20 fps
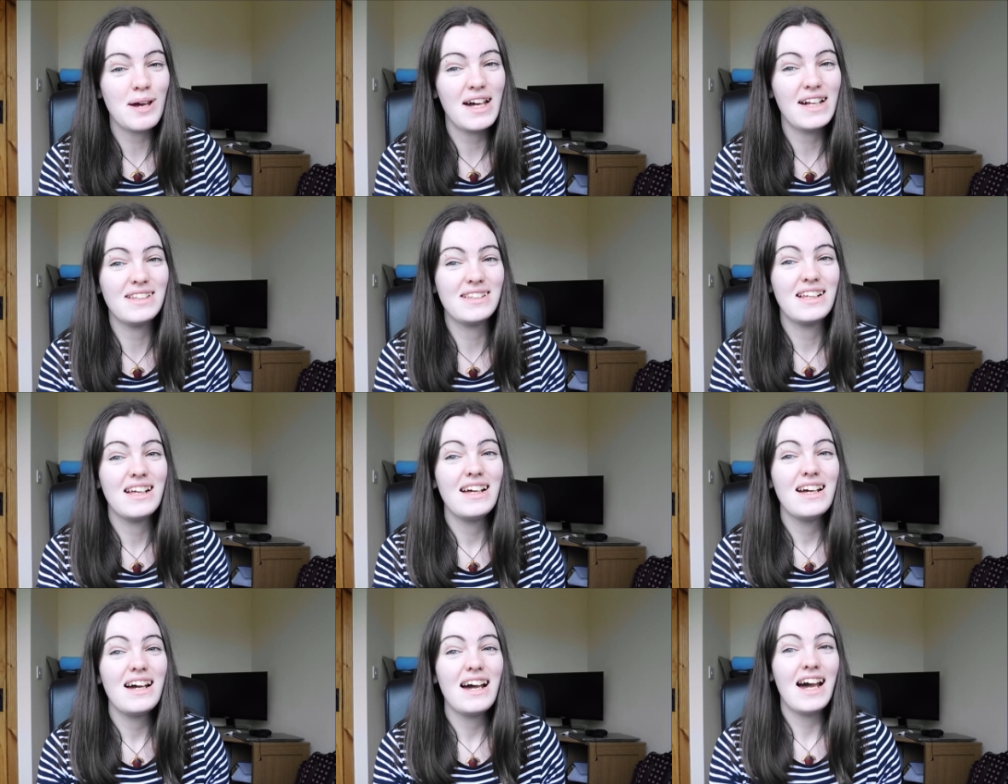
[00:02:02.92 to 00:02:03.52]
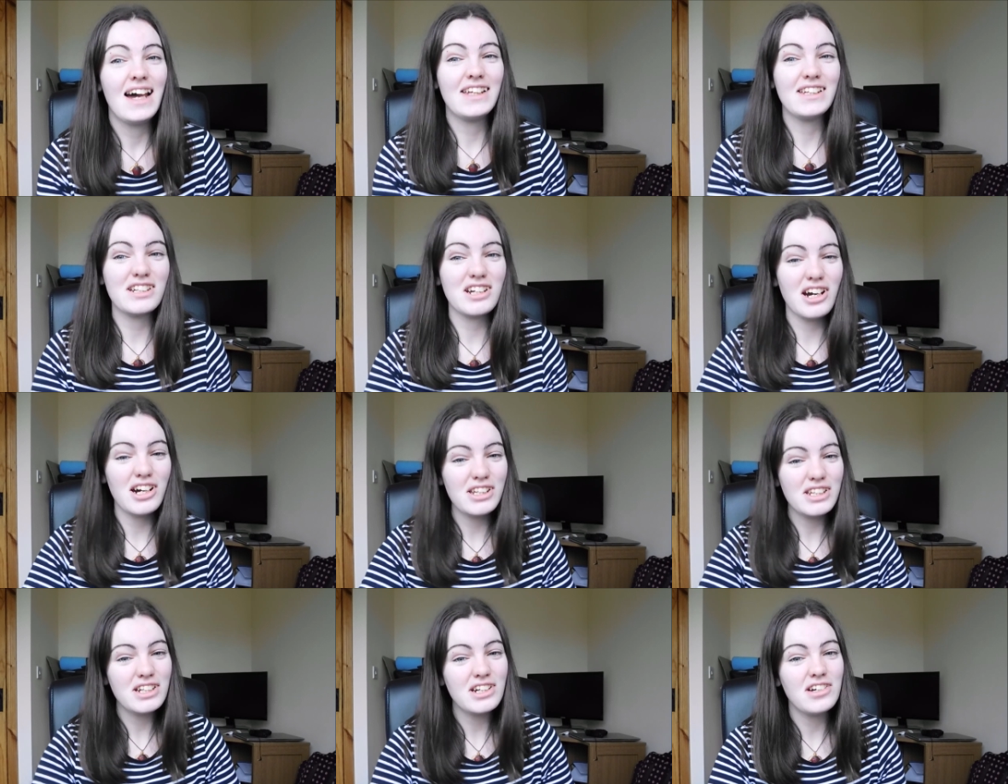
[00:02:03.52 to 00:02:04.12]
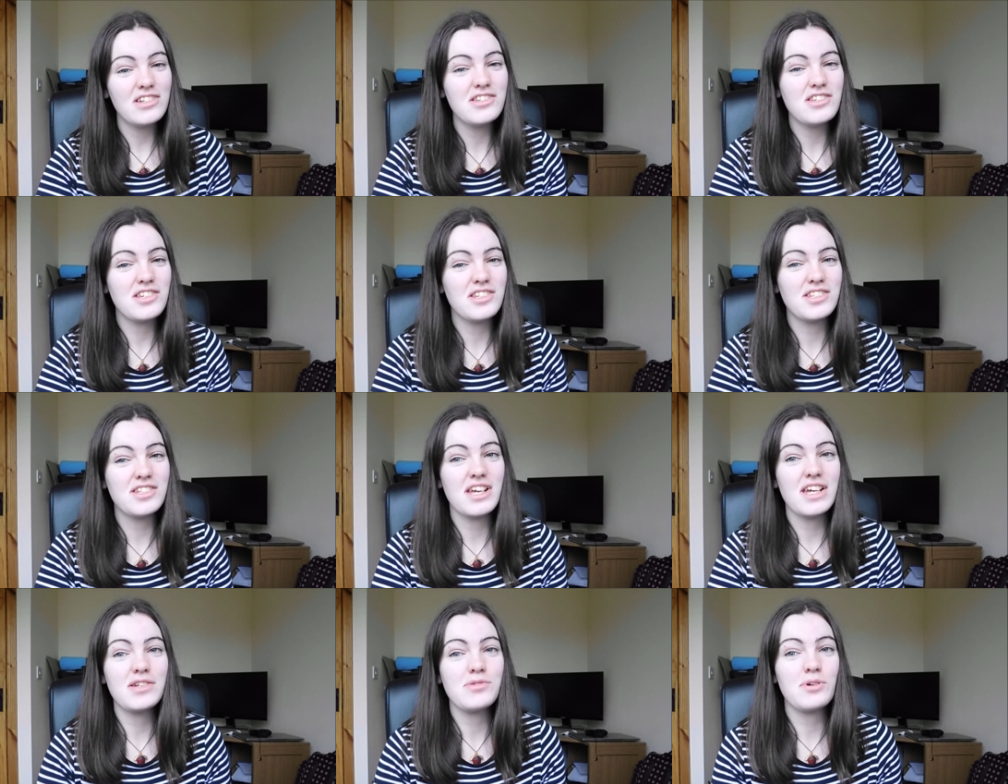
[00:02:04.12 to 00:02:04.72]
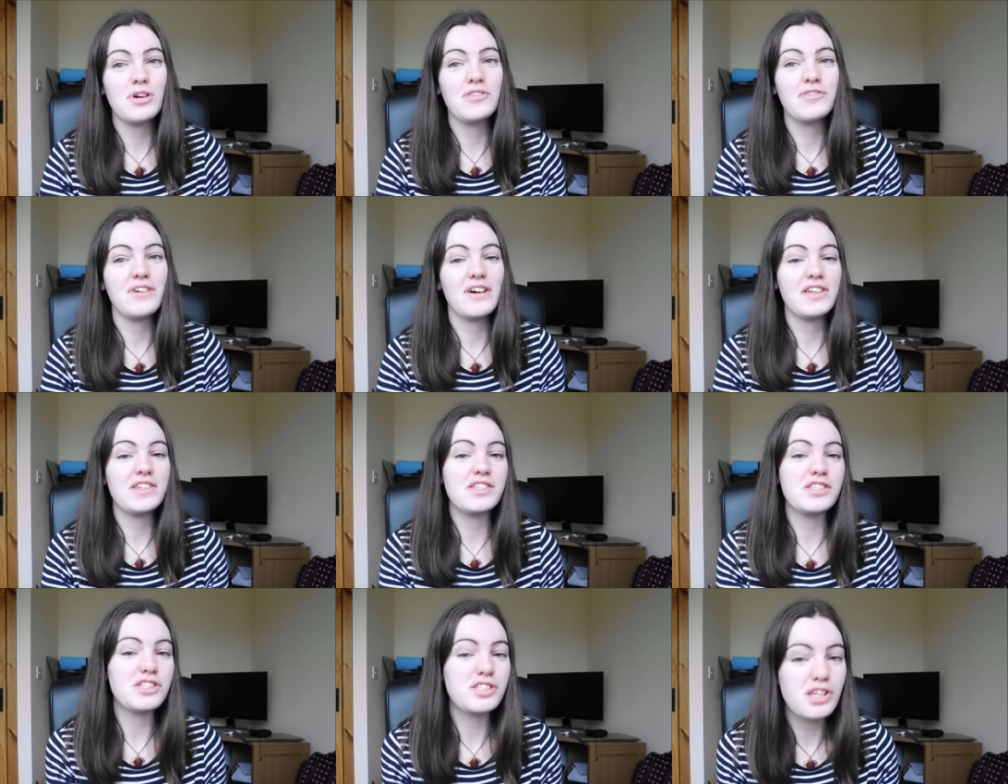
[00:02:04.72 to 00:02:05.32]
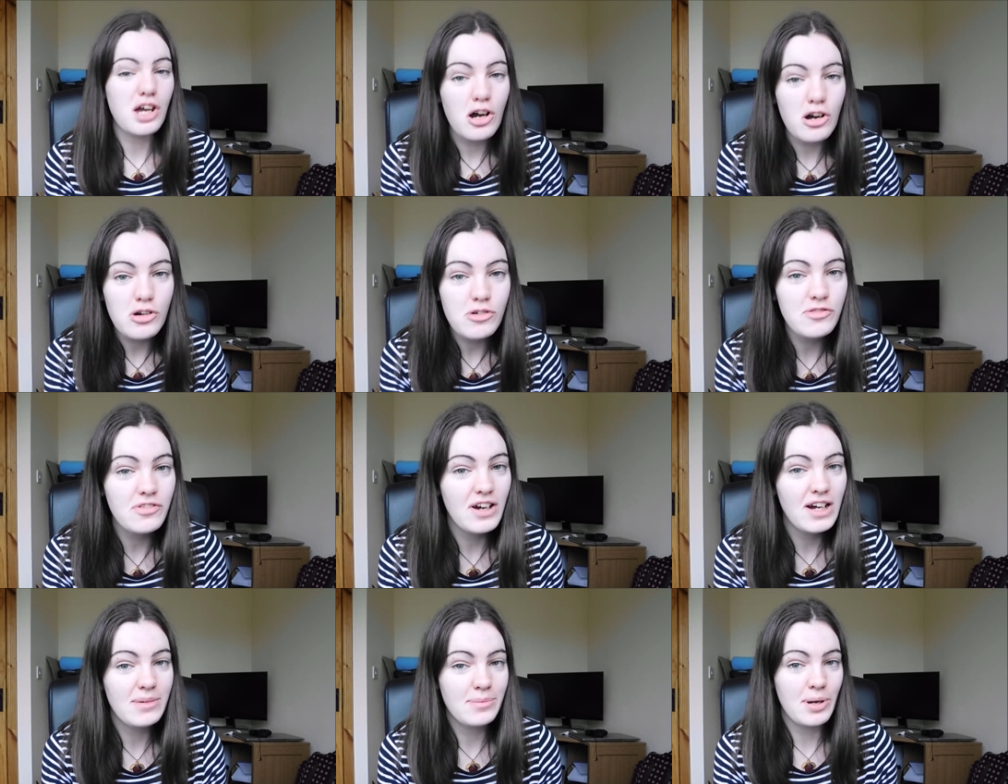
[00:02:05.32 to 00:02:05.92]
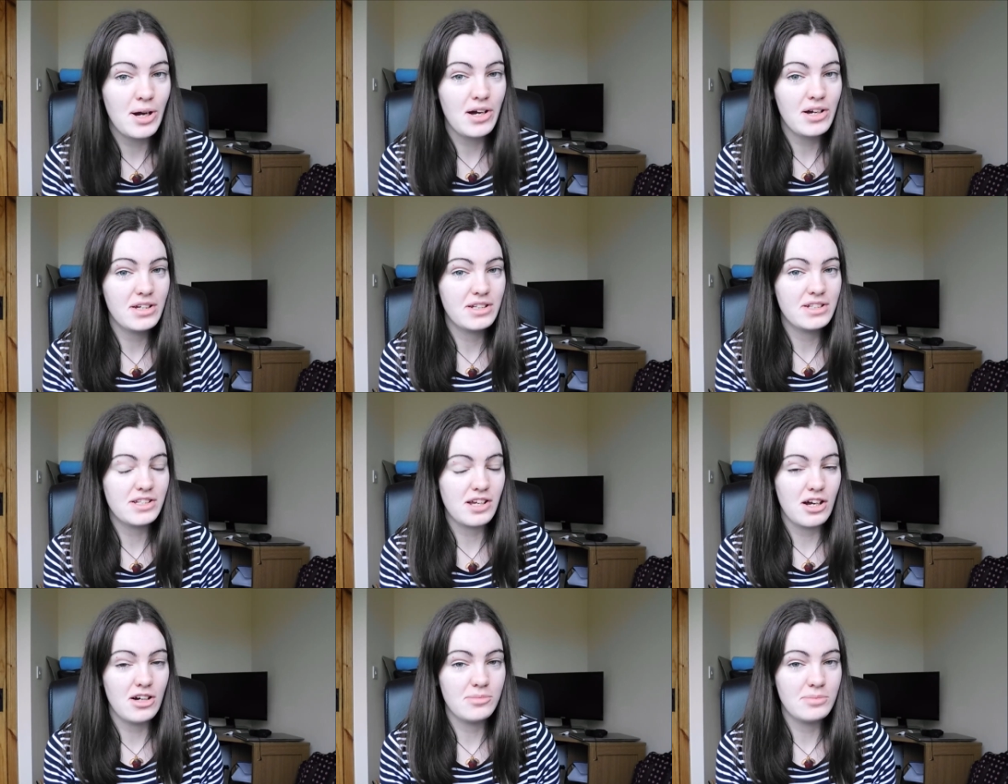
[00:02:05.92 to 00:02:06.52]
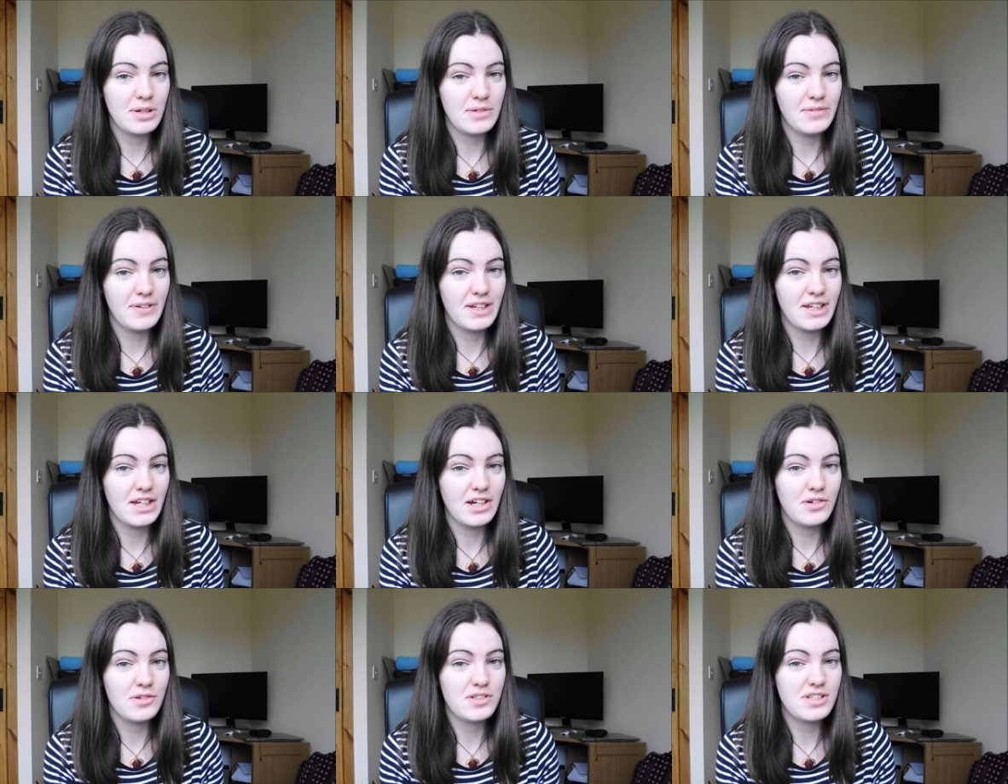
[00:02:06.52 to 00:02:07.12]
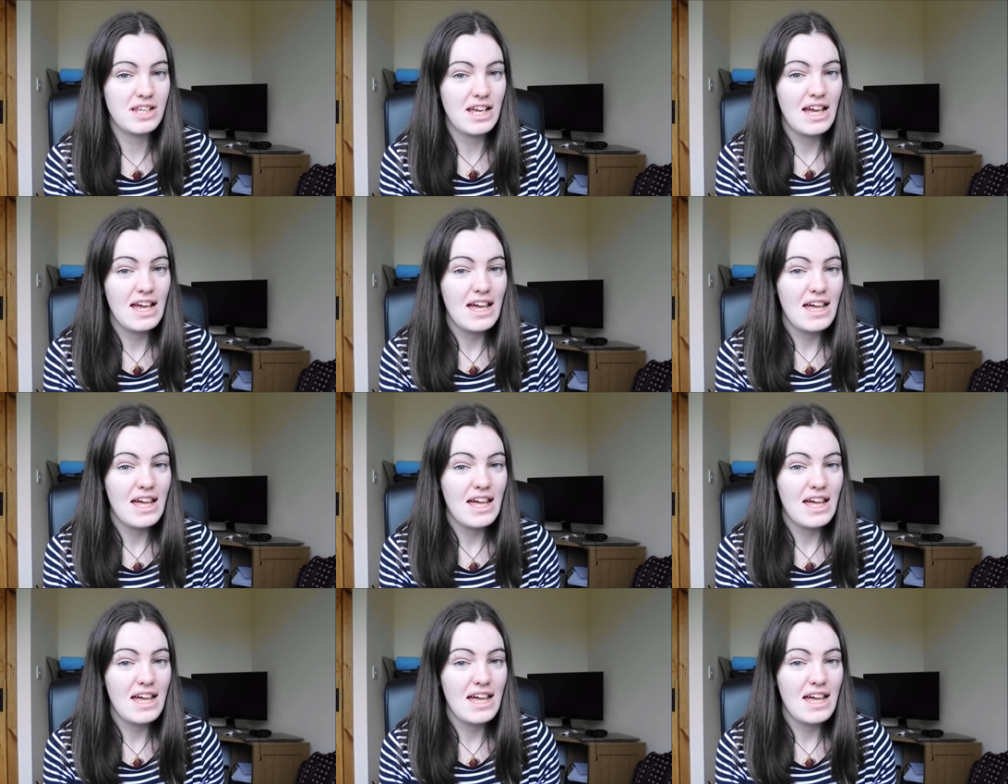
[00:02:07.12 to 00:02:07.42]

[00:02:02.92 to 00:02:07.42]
well. And I kind of got to a stage where I fell so far behind on my videos